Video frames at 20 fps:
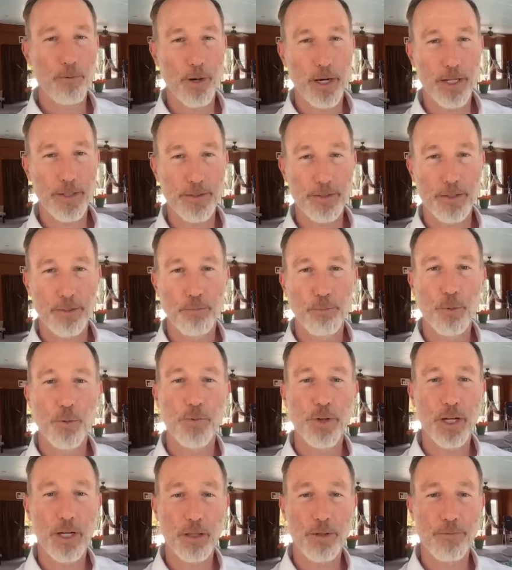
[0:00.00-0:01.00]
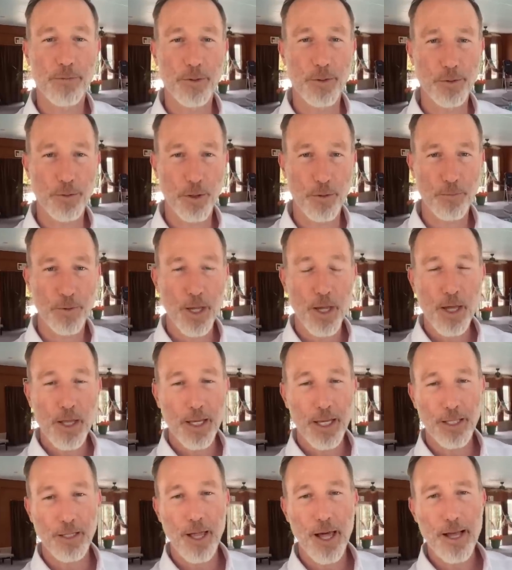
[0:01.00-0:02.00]
rights moving into the future.
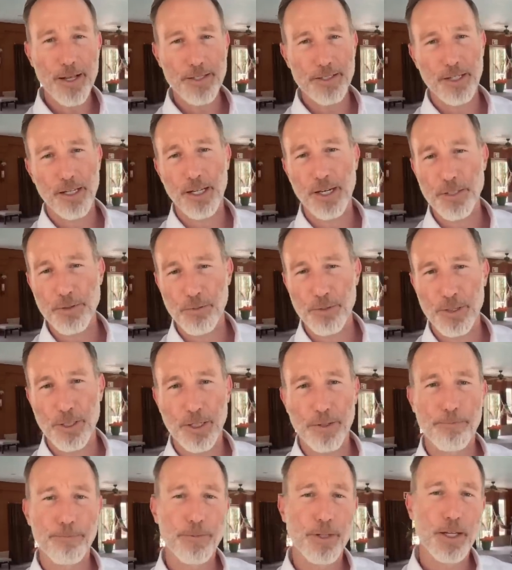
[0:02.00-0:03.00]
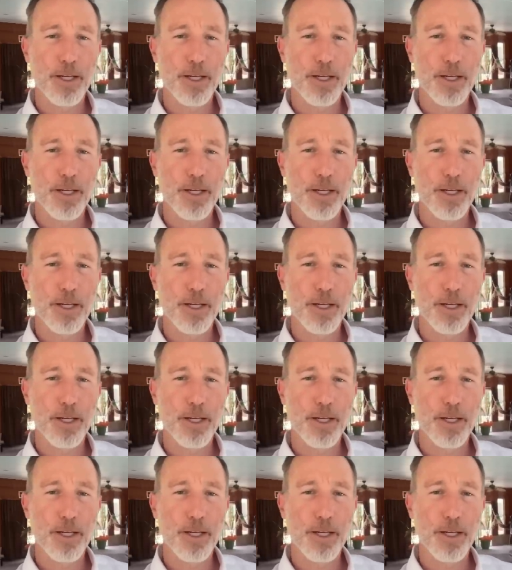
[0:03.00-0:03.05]
And lastly, I just want to